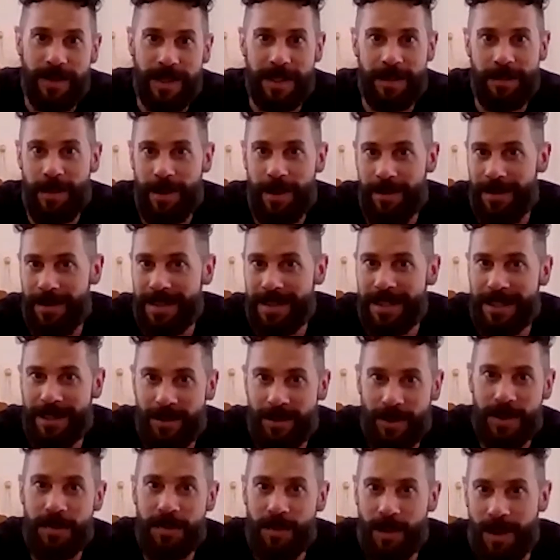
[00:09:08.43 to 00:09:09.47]
experience
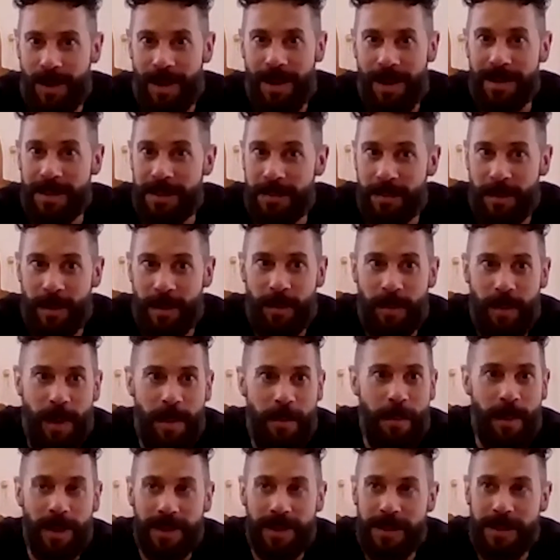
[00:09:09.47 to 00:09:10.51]
across products built by
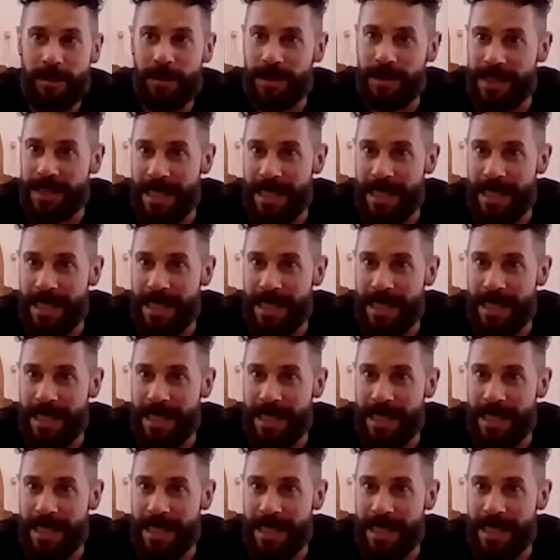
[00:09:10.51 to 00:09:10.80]
multiple